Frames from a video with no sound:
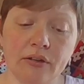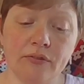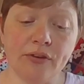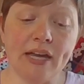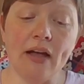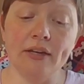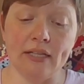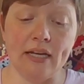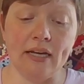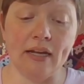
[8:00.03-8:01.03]
for
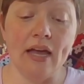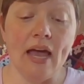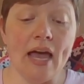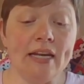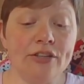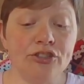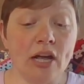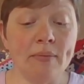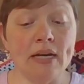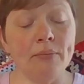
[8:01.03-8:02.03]
calculating, and each
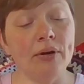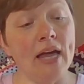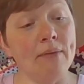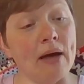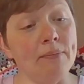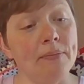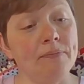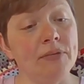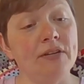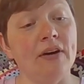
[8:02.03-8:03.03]
time a number came up,
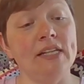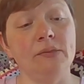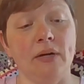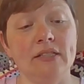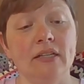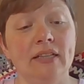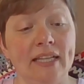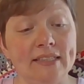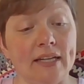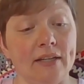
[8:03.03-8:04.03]
the device went
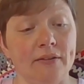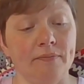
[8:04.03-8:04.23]
click-tick.